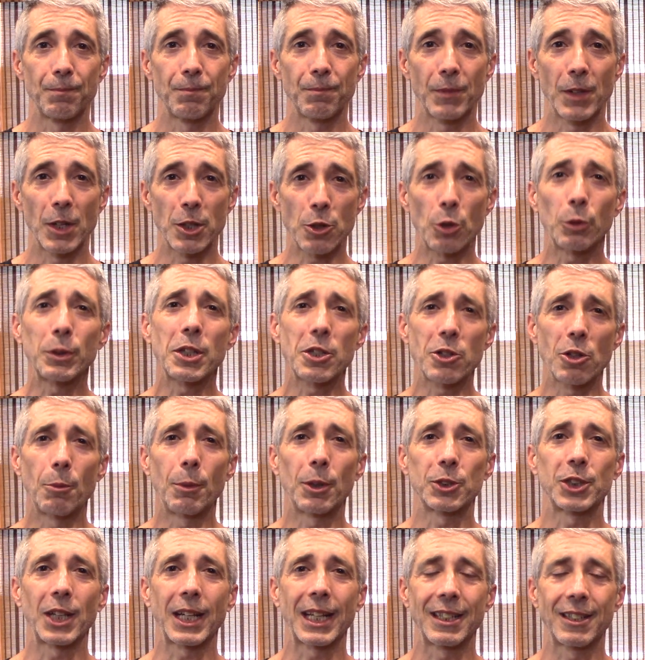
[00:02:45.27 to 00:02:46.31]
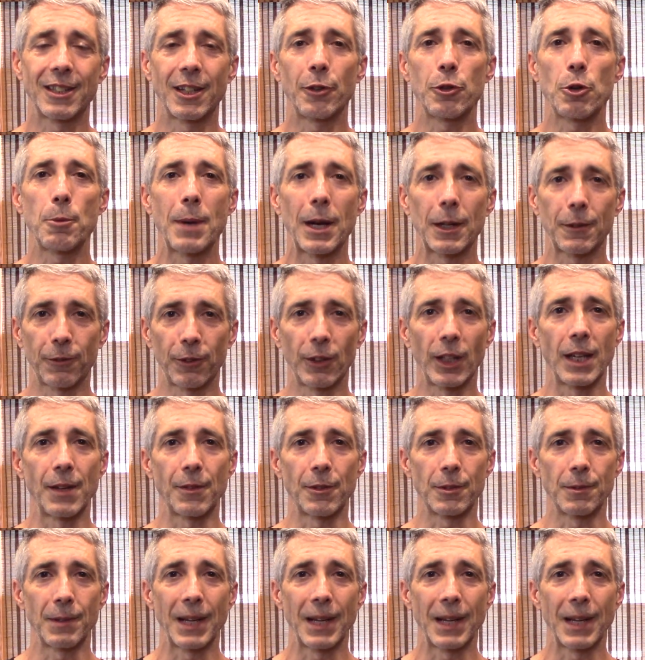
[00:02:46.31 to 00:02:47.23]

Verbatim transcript: There's only so much I can tell you about flavor.